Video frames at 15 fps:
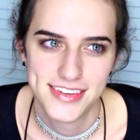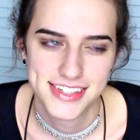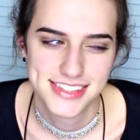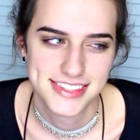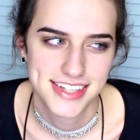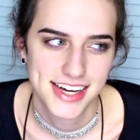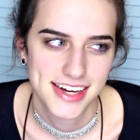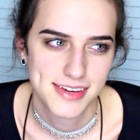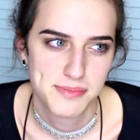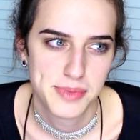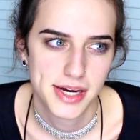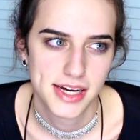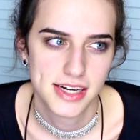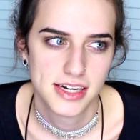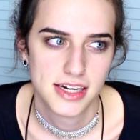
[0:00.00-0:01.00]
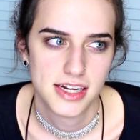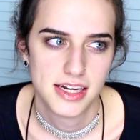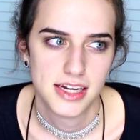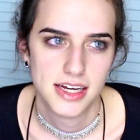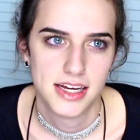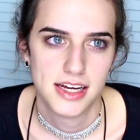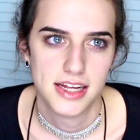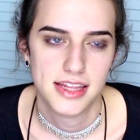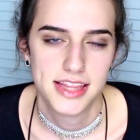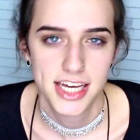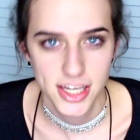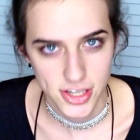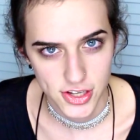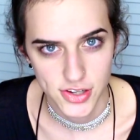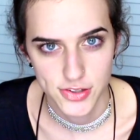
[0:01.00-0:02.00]
what to say, but
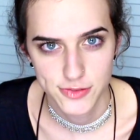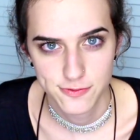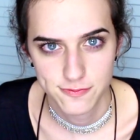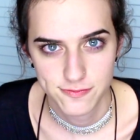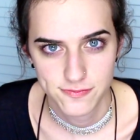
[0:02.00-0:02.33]
thank you,